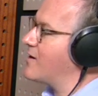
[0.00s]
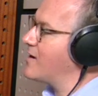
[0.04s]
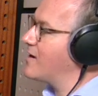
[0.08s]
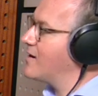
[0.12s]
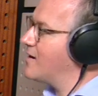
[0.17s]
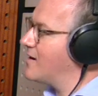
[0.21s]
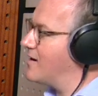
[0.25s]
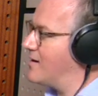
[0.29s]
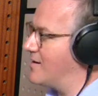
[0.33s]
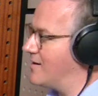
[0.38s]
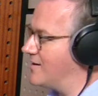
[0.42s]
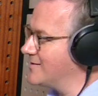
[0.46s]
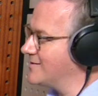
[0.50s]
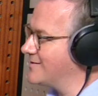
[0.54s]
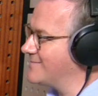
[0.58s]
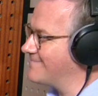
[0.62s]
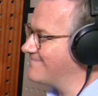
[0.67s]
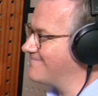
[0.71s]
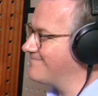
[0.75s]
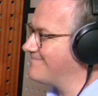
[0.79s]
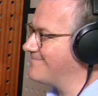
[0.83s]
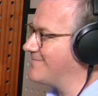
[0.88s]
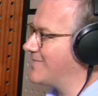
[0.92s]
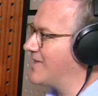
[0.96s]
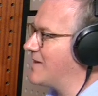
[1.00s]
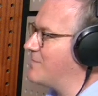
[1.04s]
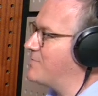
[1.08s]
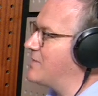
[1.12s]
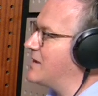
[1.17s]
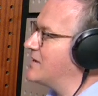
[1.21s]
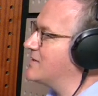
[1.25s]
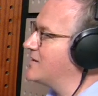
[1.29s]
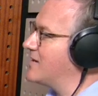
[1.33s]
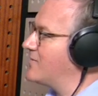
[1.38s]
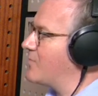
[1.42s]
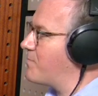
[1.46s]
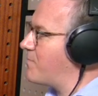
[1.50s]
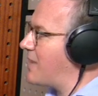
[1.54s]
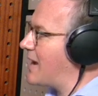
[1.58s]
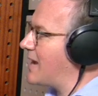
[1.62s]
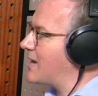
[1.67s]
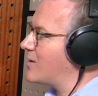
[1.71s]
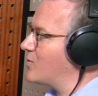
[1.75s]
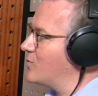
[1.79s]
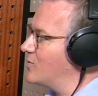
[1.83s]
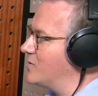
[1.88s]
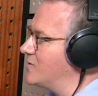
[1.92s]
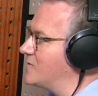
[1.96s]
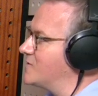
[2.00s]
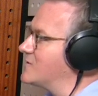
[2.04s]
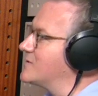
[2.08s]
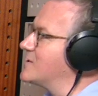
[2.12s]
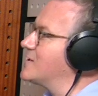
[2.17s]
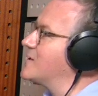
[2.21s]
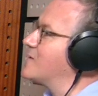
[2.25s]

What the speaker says: hard. They bent over backwards to